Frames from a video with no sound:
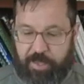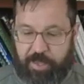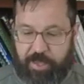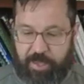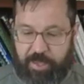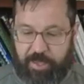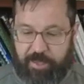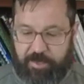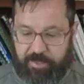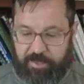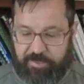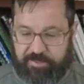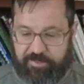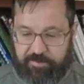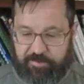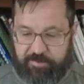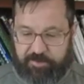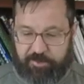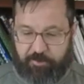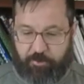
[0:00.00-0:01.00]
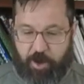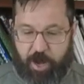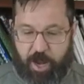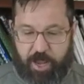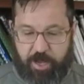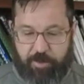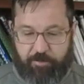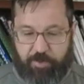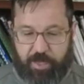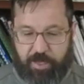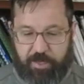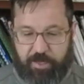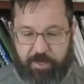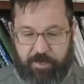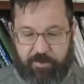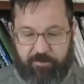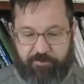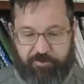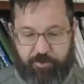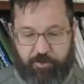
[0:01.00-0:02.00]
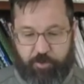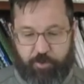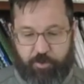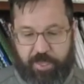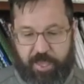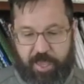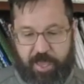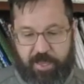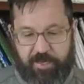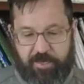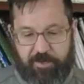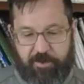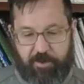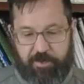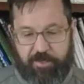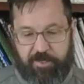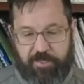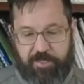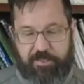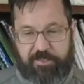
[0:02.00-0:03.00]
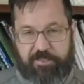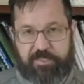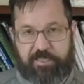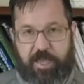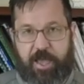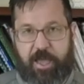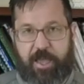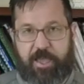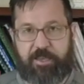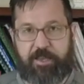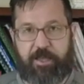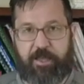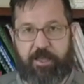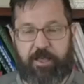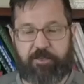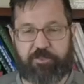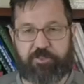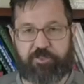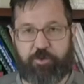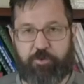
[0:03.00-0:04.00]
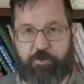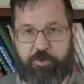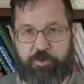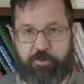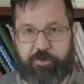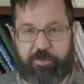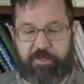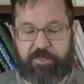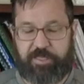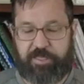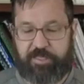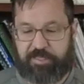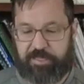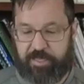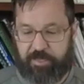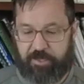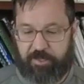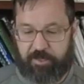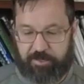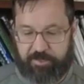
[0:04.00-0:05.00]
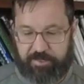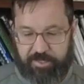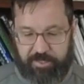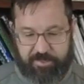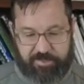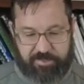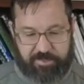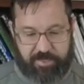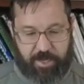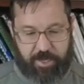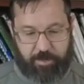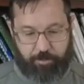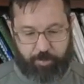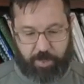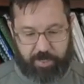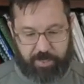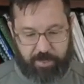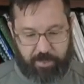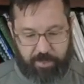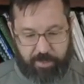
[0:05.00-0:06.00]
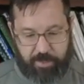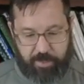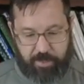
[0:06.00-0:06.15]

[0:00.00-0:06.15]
and it's inscribed. And if you look at it on the inside, I'll show you the detail on the inside. But